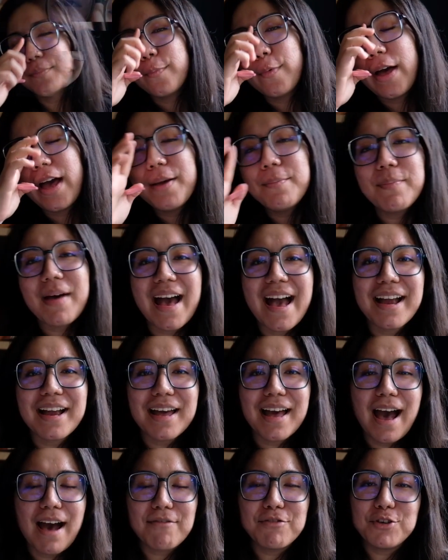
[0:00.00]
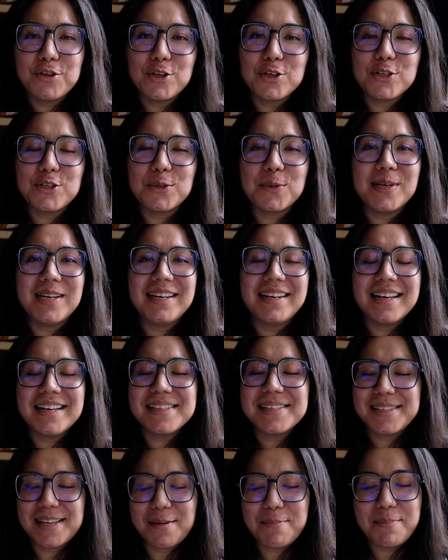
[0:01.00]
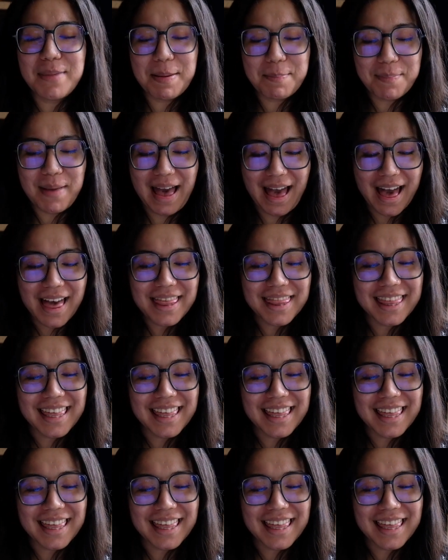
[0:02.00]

I'm back after doing some math.